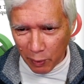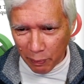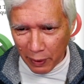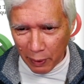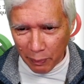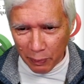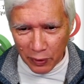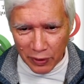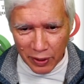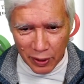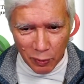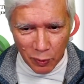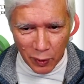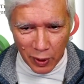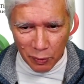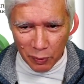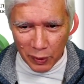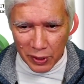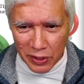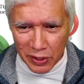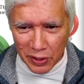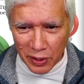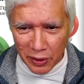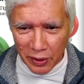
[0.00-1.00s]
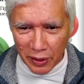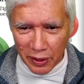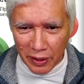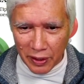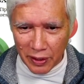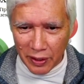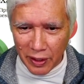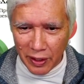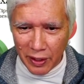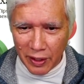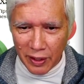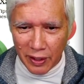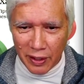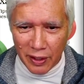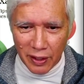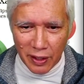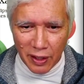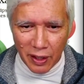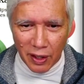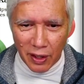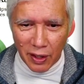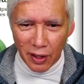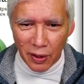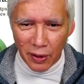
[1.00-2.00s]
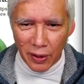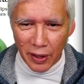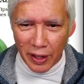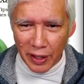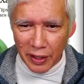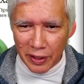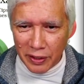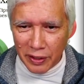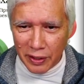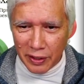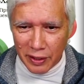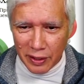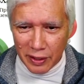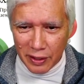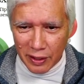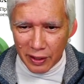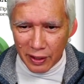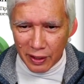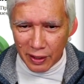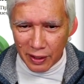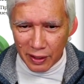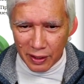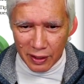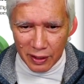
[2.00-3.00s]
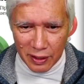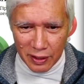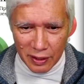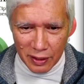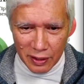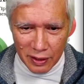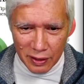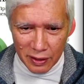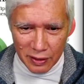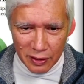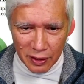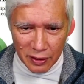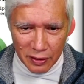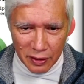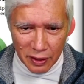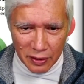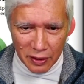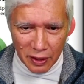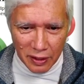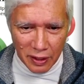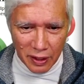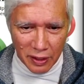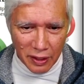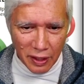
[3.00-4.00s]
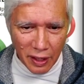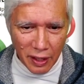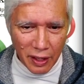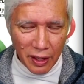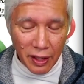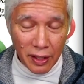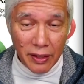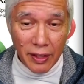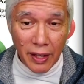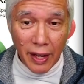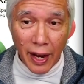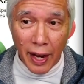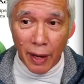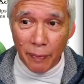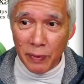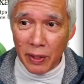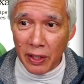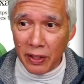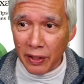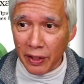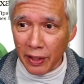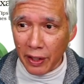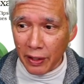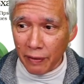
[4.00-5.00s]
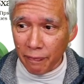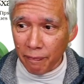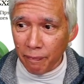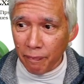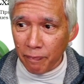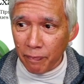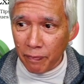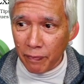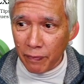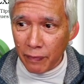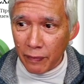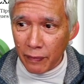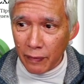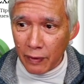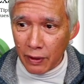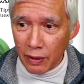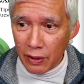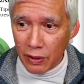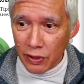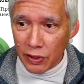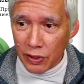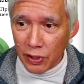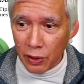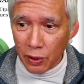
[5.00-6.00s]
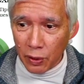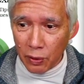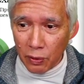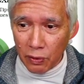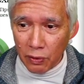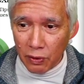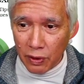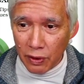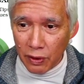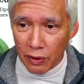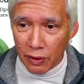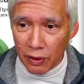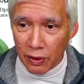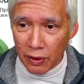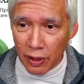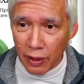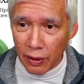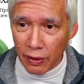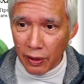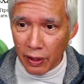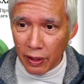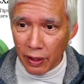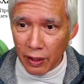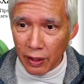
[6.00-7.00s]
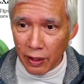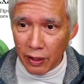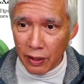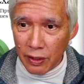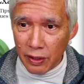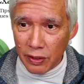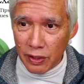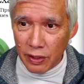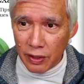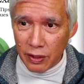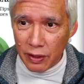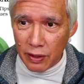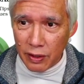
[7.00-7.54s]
people than when we started. All right. The app delegate. So there is